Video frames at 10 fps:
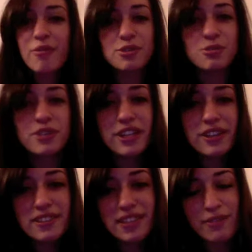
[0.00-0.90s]
was really good
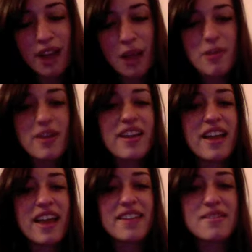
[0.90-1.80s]
to see Robert
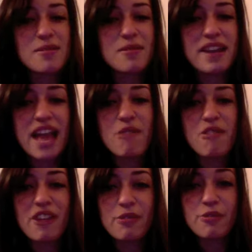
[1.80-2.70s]
and Lauren, and
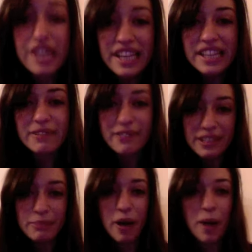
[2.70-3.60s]
we're really,
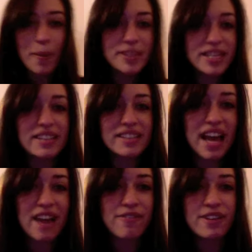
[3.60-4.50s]
really pumped to
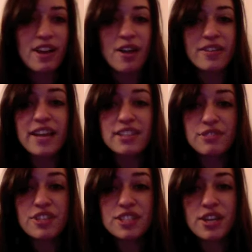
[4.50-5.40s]
have next
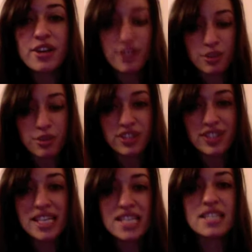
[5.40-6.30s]
visitors.
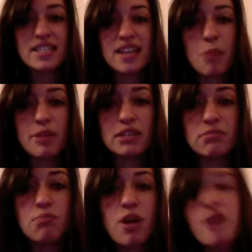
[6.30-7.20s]
Christine is coming
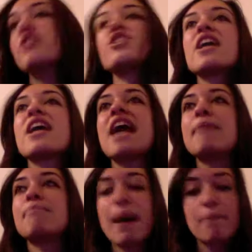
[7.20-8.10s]
in March,
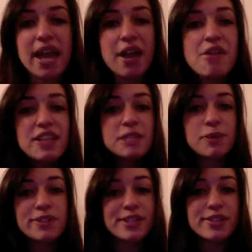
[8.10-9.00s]
and my parents
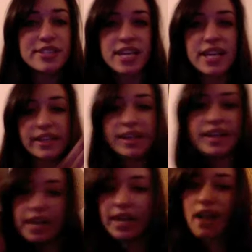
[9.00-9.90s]
booked their
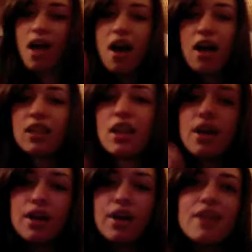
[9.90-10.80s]
ticket.
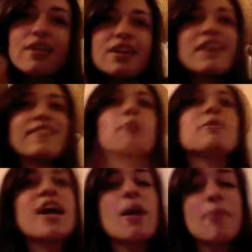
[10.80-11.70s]
Holler! They'll be
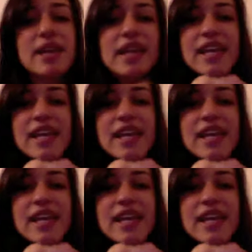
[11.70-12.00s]
coming in